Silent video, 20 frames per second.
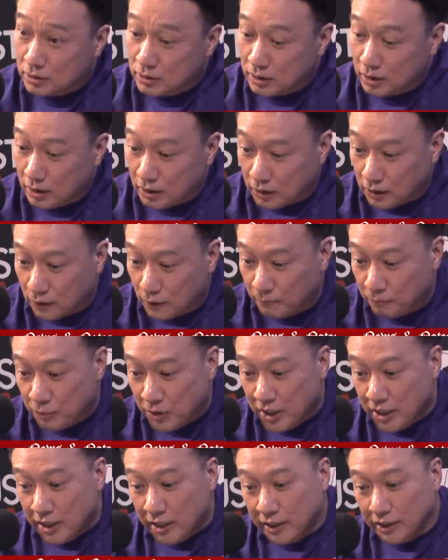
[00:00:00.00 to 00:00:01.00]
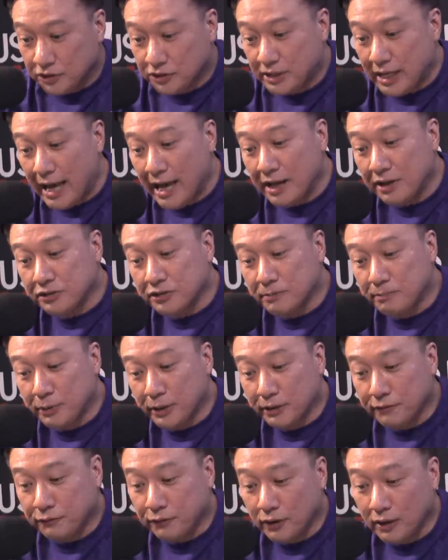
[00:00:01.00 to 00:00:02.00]
Uh oh. His dad is a
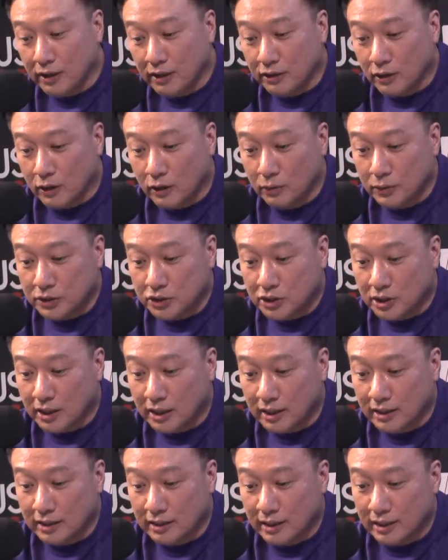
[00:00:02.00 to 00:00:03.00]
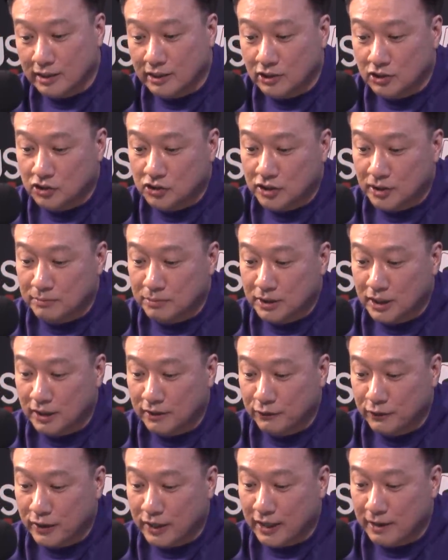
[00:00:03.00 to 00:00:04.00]
big fraud, always talking like he's some
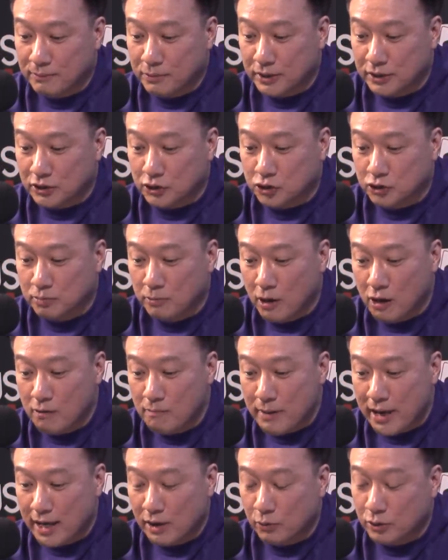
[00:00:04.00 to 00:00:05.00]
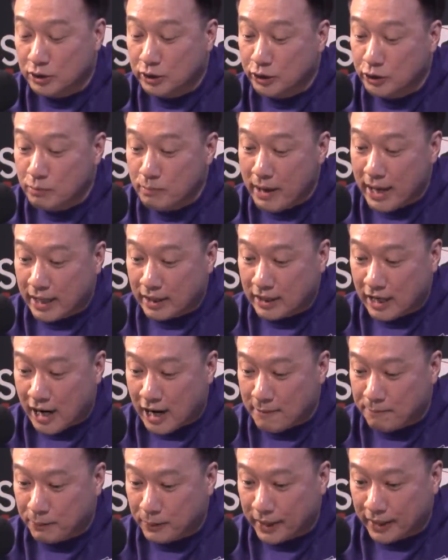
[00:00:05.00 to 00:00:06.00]
tough guy, but he's a small man with little man
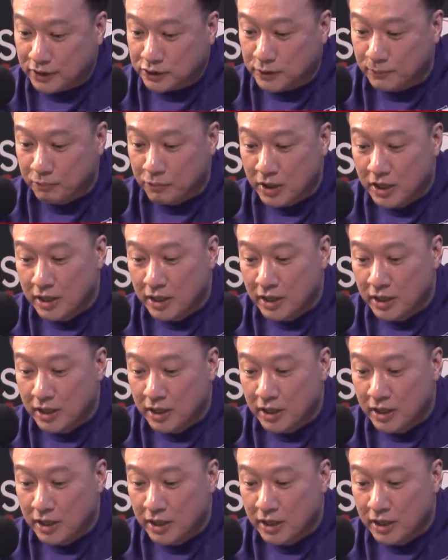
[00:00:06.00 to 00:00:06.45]
complex.